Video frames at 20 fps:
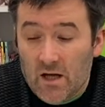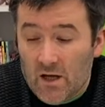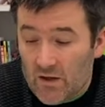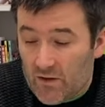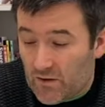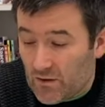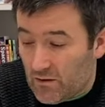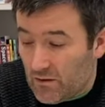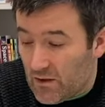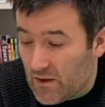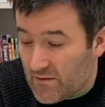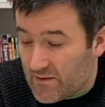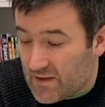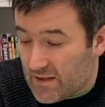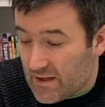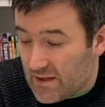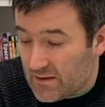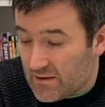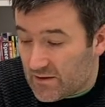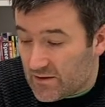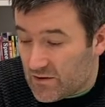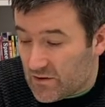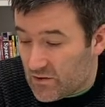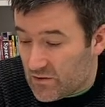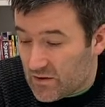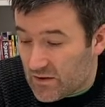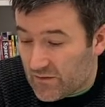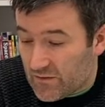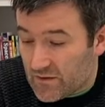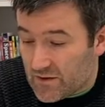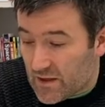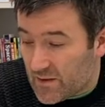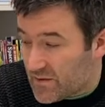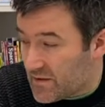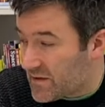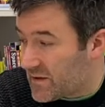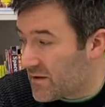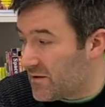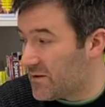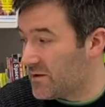So I've selected two different types of
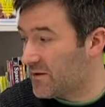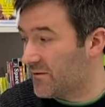series.